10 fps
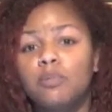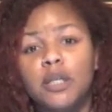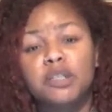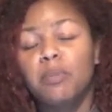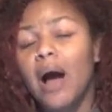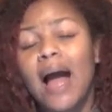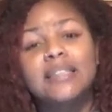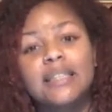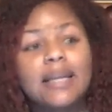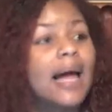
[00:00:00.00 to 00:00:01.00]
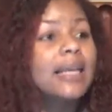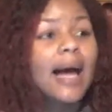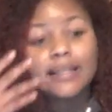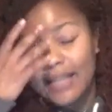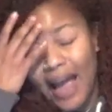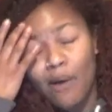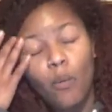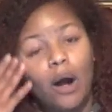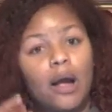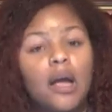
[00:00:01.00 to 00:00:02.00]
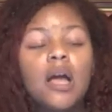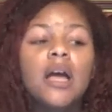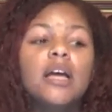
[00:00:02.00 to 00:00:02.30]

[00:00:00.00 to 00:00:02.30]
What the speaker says: bitch, but I did not like that one.